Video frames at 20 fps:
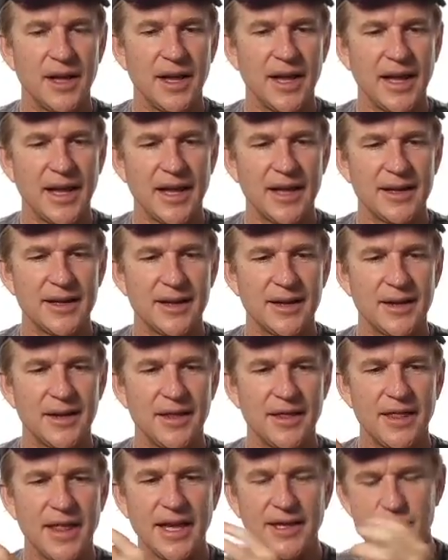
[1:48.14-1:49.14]
And
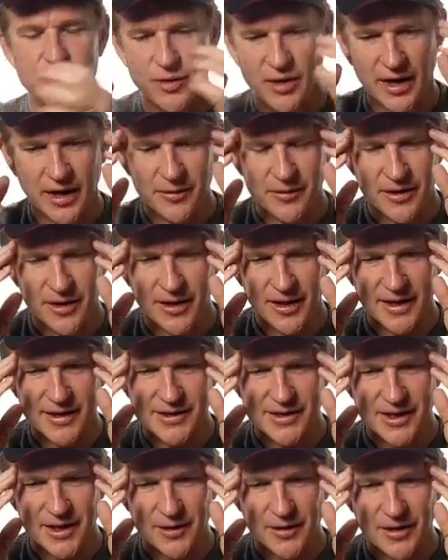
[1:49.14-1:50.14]
that's when I
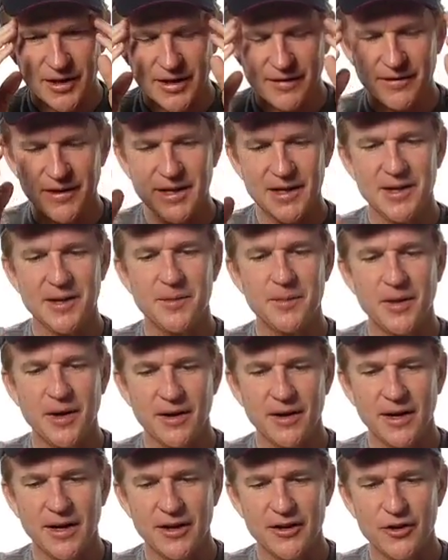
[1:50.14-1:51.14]
realized that living in
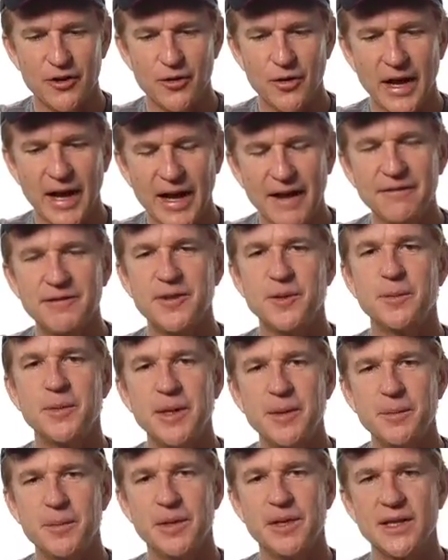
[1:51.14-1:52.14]
America, you have to
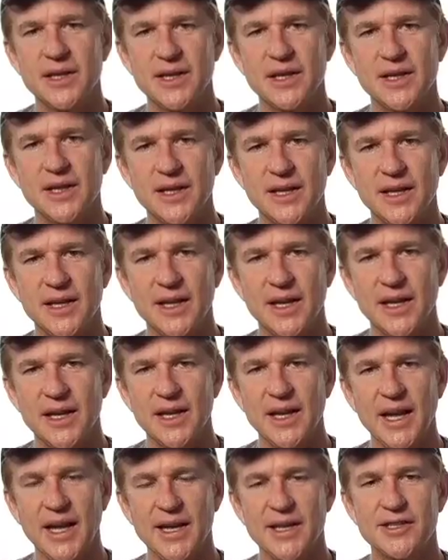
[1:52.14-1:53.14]
be politically
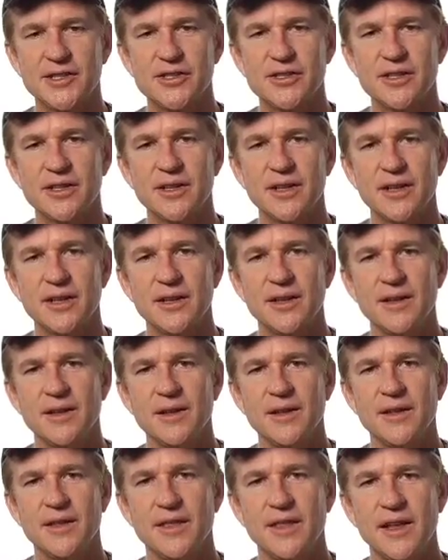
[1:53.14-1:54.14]
engaged
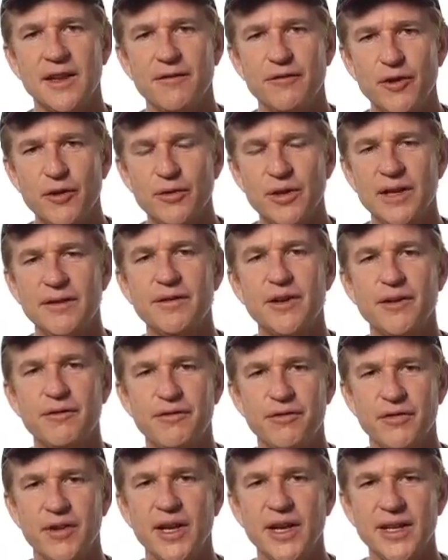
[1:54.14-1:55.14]
that if you live in a
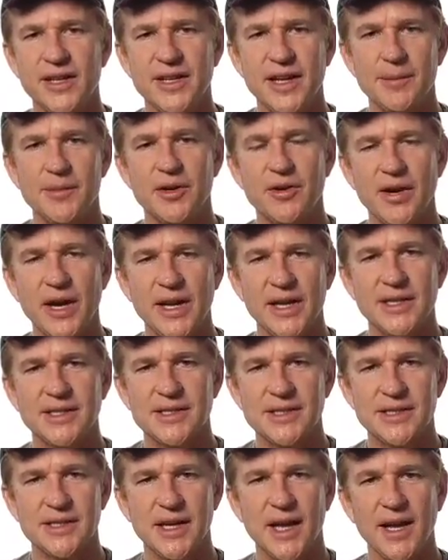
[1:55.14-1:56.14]
free and democratic
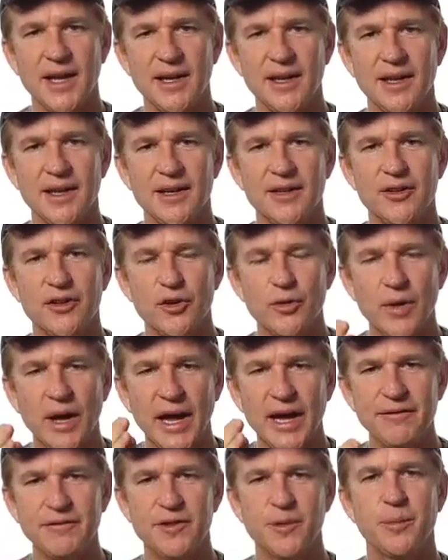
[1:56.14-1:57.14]
society, you
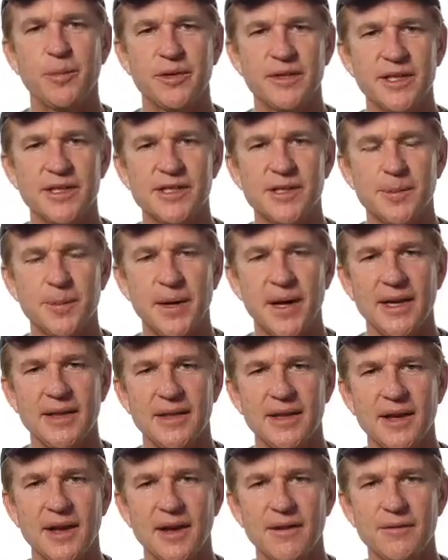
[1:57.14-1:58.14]
have to participate
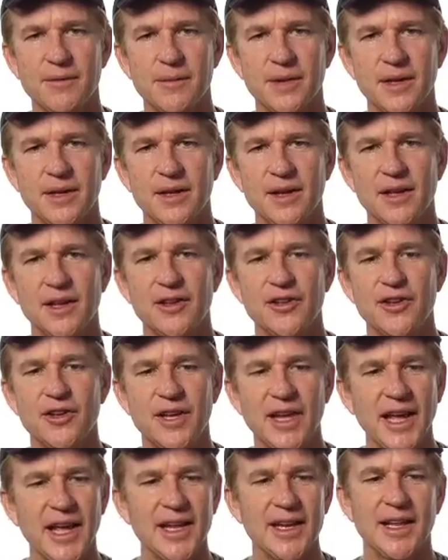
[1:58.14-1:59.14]
in the government. You
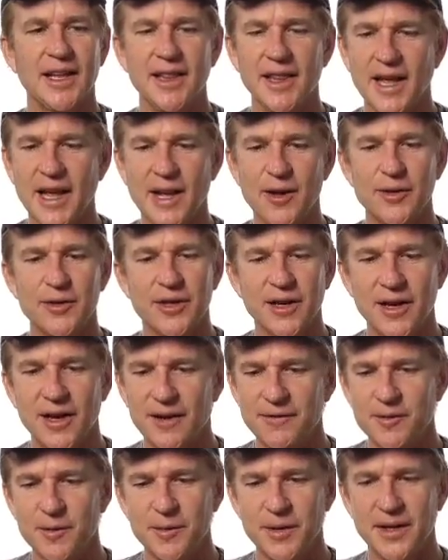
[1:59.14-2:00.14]
can't allow the
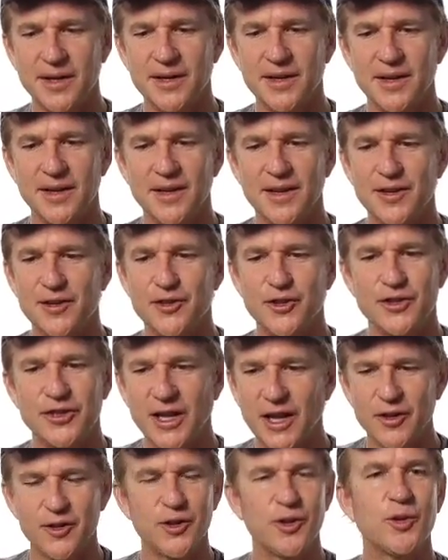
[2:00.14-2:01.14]
government to
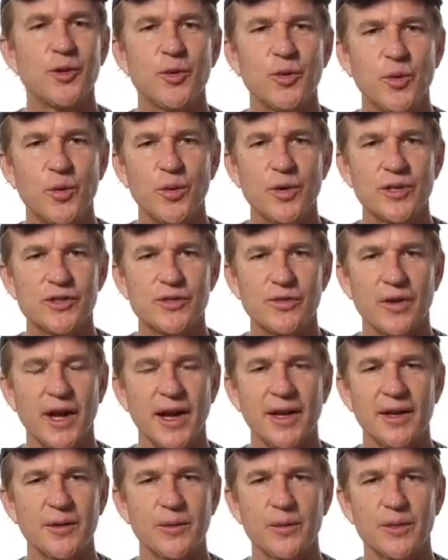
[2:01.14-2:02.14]
tell you what's
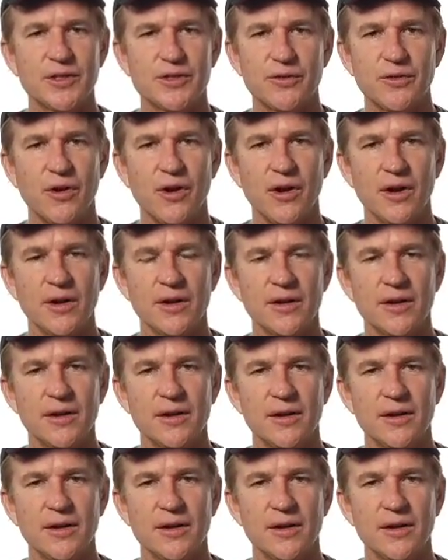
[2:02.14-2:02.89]
right and what's wrong.